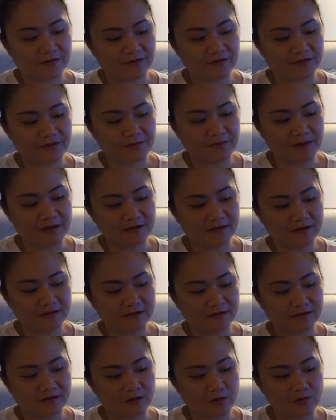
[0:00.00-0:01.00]
the
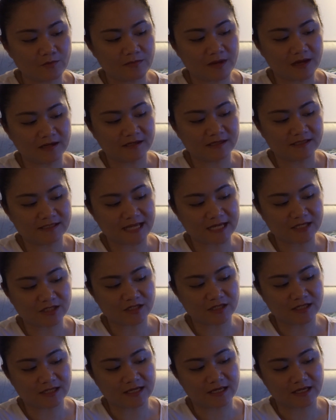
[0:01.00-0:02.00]
button, home button, is
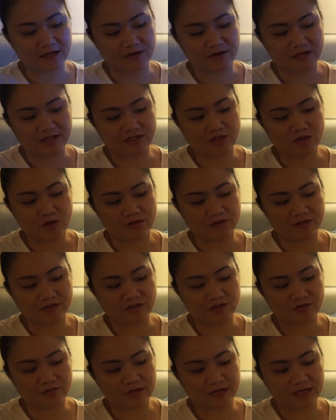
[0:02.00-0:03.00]
actually here. It's on the
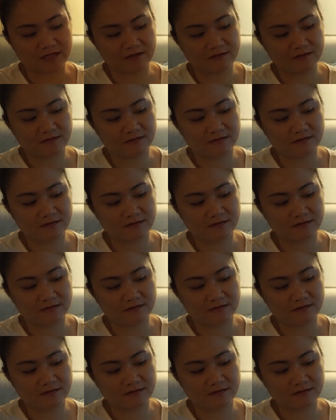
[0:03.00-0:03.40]
screen.